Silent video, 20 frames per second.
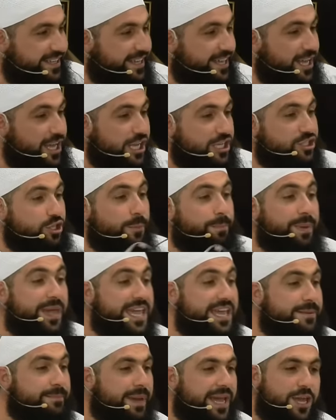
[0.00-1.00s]
So
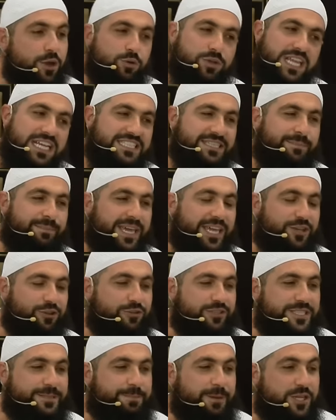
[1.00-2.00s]
being male doesn't make you
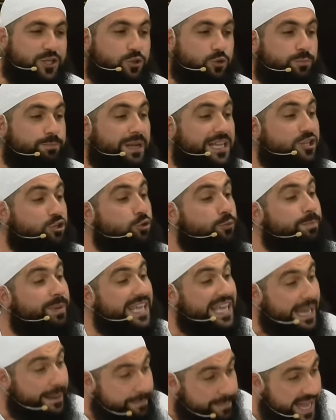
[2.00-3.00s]
special, but to
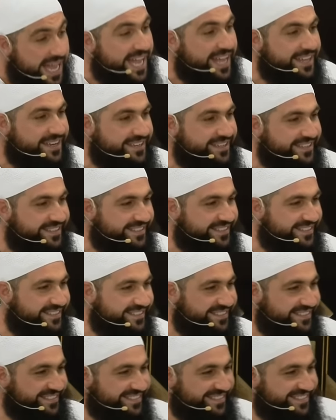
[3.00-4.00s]
be a man,
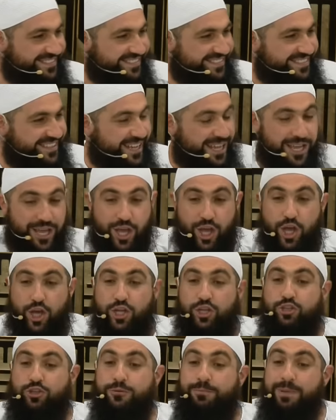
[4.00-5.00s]

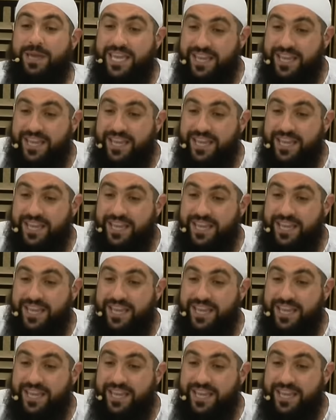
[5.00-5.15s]
to be a